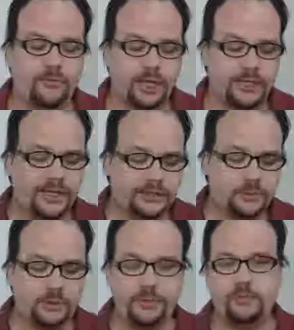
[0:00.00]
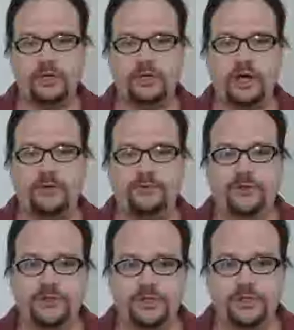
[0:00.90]
And that's what we want to offer
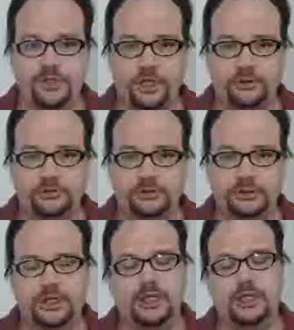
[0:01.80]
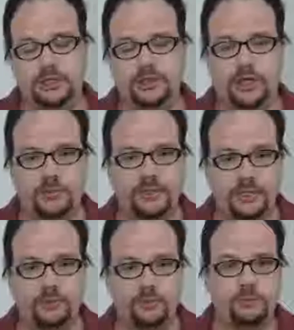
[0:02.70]
on this show. So, I mean,
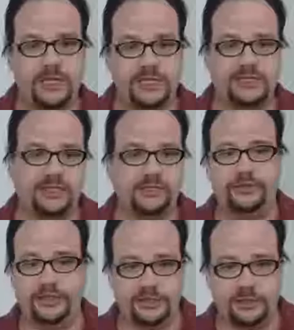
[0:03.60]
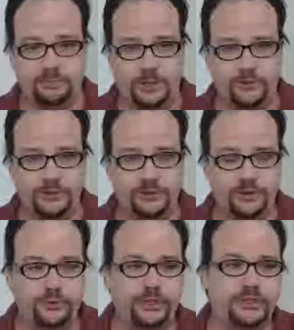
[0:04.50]
there will be a serious component
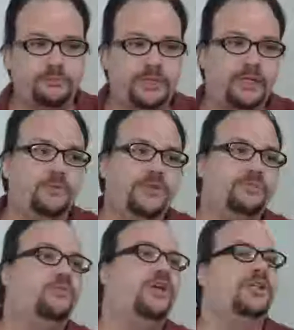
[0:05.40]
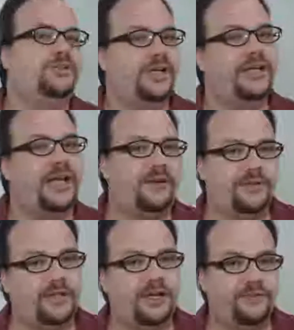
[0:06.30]
to it, but we want to try to have a
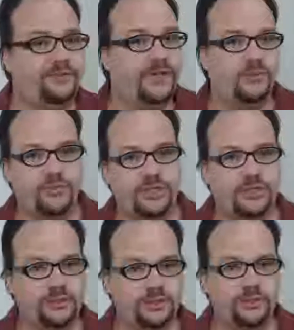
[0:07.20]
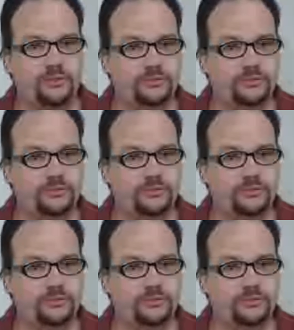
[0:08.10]
lot of fun with it too.